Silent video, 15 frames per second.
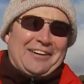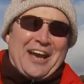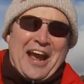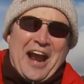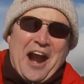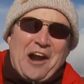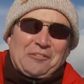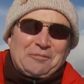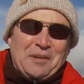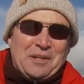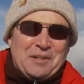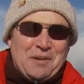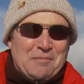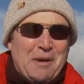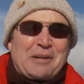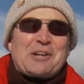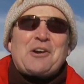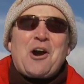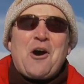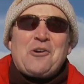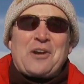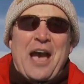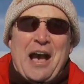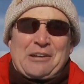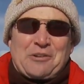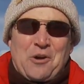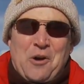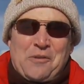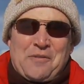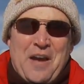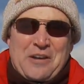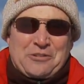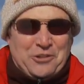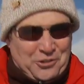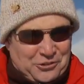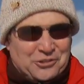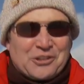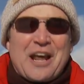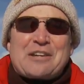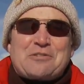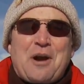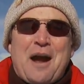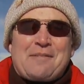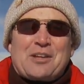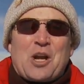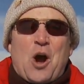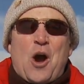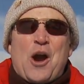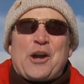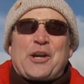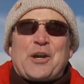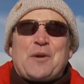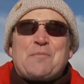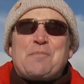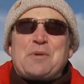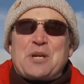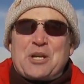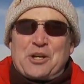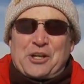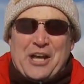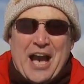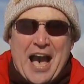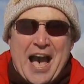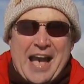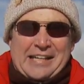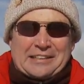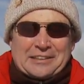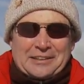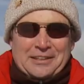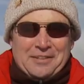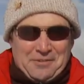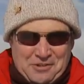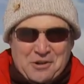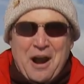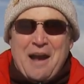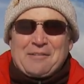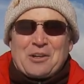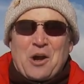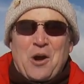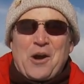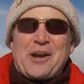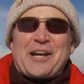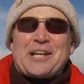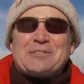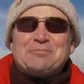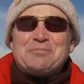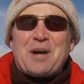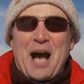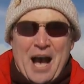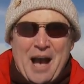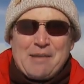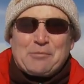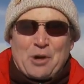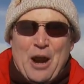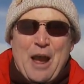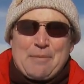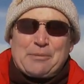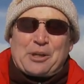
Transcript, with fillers: here and make your own outdoor adventures. Let Travel Oregon be your guide. For Travel Oregon, I'm Grant